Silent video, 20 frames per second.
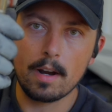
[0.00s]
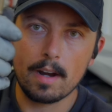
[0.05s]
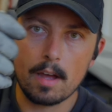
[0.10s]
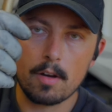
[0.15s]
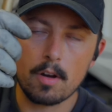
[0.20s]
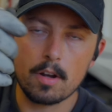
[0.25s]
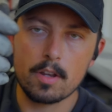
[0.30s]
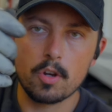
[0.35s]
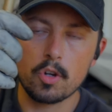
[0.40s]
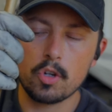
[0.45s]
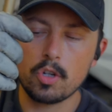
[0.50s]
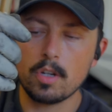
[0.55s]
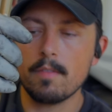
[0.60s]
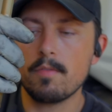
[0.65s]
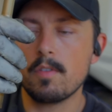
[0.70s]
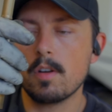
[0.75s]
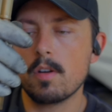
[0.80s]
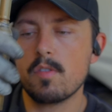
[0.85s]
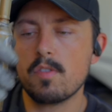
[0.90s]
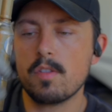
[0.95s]
out on your
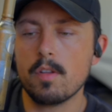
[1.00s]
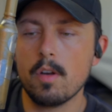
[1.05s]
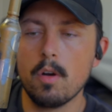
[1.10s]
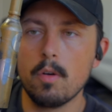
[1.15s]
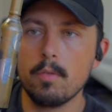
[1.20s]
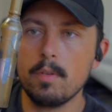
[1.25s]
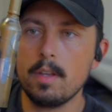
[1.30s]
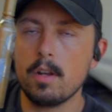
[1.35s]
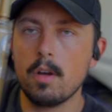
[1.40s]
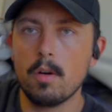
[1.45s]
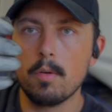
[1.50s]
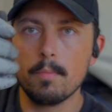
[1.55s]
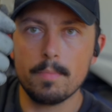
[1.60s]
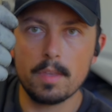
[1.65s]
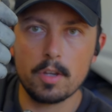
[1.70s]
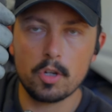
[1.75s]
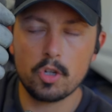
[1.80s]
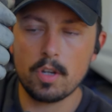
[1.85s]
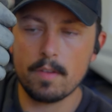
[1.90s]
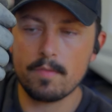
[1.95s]
shifter. So, you know,
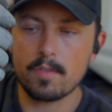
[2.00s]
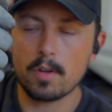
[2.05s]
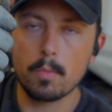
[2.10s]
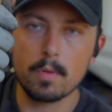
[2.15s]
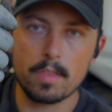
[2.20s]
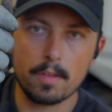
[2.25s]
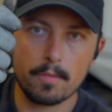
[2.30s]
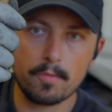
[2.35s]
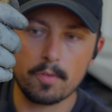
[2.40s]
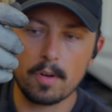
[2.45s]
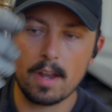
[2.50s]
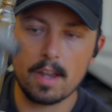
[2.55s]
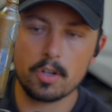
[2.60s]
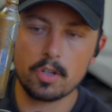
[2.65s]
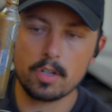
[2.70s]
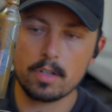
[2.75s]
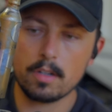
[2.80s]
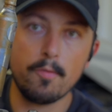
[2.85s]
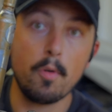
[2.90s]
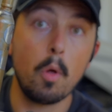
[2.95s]
the shifter with a
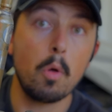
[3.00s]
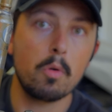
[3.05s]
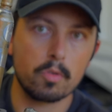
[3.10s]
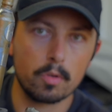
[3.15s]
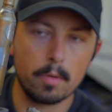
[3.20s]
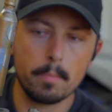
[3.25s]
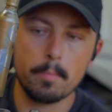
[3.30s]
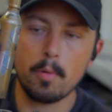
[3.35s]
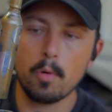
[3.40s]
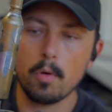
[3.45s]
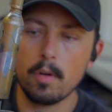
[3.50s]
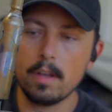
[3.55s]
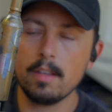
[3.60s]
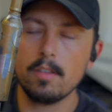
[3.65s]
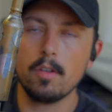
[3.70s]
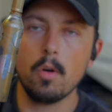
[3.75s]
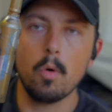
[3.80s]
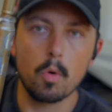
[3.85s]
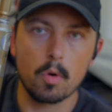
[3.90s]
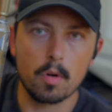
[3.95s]
fresh fulcrum point
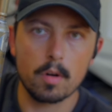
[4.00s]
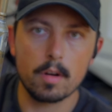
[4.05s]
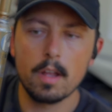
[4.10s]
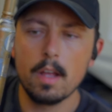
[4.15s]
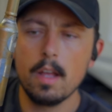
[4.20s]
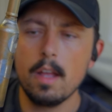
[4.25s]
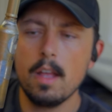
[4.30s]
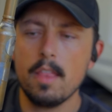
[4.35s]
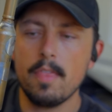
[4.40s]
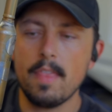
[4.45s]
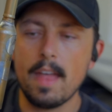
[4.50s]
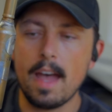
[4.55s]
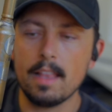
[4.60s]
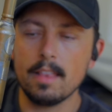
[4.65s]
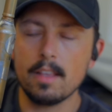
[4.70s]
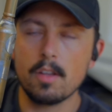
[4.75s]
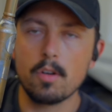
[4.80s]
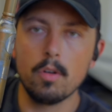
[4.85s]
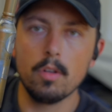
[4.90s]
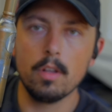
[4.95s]
or that
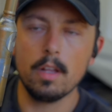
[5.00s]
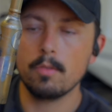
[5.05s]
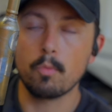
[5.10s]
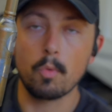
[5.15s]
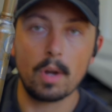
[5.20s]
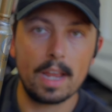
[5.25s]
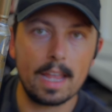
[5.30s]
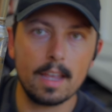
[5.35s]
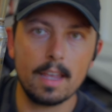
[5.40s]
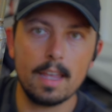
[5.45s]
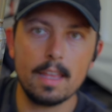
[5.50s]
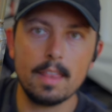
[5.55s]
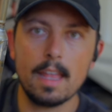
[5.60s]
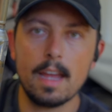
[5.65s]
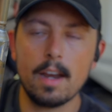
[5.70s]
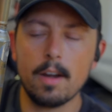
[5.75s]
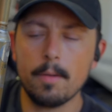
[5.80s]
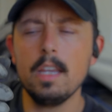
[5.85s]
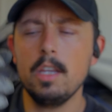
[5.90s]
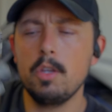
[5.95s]
little ring in
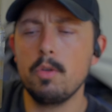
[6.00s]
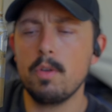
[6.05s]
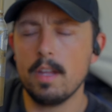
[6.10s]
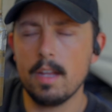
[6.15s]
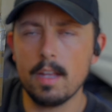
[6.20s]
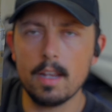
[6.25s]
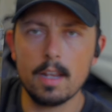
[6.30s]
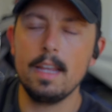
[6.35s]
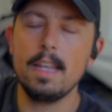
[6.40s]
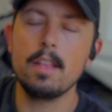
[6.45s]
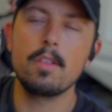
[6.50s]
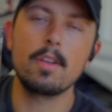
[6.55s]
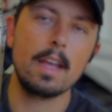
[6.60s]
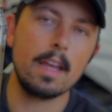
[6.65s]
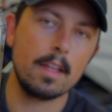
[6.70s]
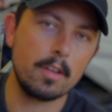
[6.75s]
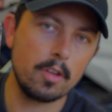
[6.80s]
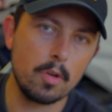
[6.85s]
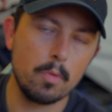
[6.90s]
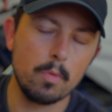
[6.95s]
there, you could either
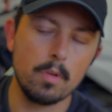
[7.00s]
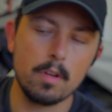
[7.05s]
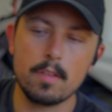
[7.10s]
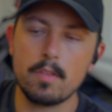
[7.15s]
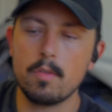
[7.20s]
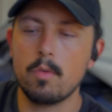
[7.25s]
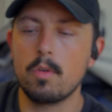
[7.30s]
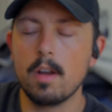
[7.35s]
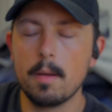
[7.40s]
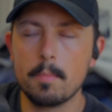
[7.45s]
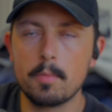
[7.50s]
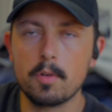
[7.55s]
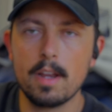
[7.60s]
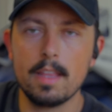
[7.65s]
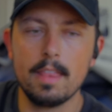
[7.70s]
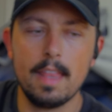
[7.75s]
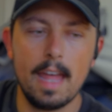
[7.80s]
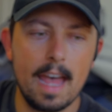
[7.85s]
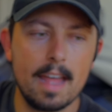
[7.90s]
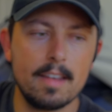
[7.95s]
get new ones or
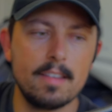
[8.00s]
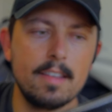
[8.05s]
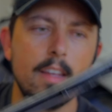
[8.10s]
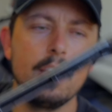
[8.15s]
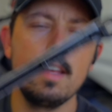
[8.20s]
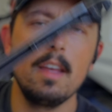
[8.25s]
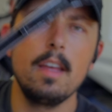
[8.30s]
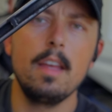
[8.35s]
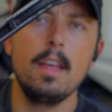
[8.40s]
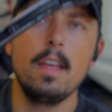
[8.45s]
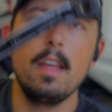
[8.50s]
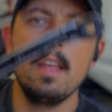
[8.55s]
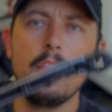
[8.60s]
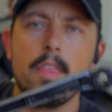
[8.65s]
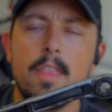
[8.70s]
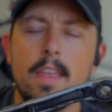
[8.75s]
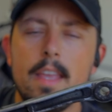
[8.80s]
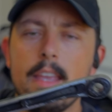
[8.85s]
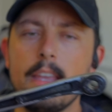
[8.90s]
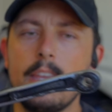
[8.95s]
upgrade that.
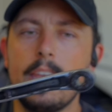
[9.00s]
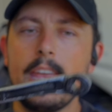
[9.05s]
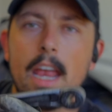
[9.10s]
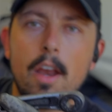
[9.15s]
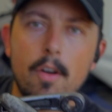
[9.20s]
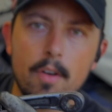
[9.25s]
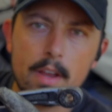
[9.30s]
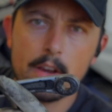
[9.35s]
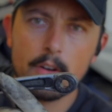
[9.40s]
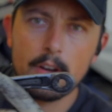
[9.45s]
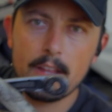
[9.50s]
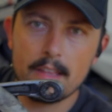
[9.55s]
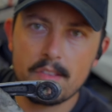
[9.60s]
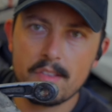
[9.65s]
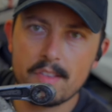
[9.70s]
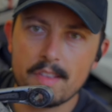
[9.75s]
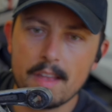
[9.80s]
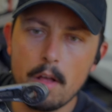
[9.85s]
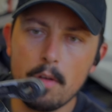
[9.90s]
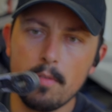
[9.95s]
The carrier
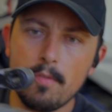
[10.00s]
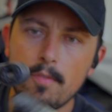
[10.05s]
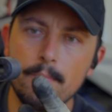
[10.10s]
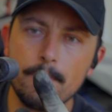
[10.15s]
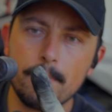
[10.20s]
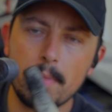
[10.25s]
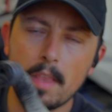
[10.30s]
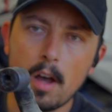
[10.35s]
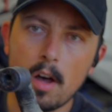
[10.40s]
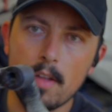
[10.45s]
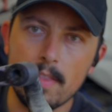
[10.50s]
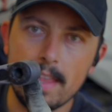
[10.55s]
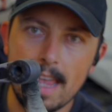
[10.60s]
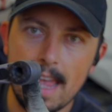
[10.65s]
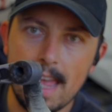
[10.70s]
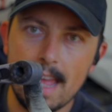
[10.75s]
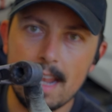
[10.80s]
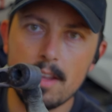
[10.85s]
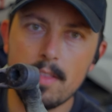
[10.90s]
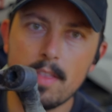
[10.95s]
itself, on the
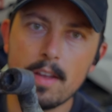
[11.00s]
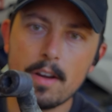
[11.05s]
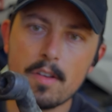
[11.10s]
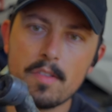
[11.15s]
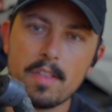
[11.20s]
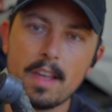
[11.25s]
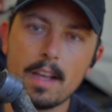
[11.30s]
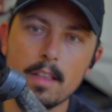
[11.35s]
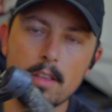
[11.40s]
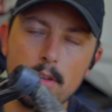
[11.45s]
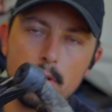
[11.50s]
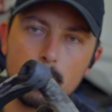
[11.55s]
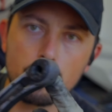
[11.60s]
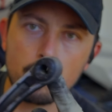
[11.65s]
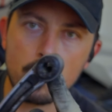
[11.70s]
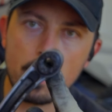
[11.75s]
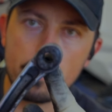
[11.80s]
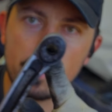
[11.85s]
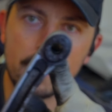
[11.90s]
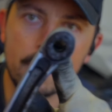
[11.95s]
end, there's like a little
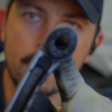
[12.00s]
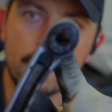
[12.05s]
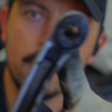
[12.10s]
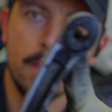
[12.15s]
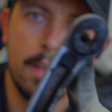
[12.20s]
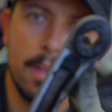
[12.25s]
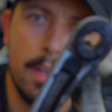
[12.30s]
rubber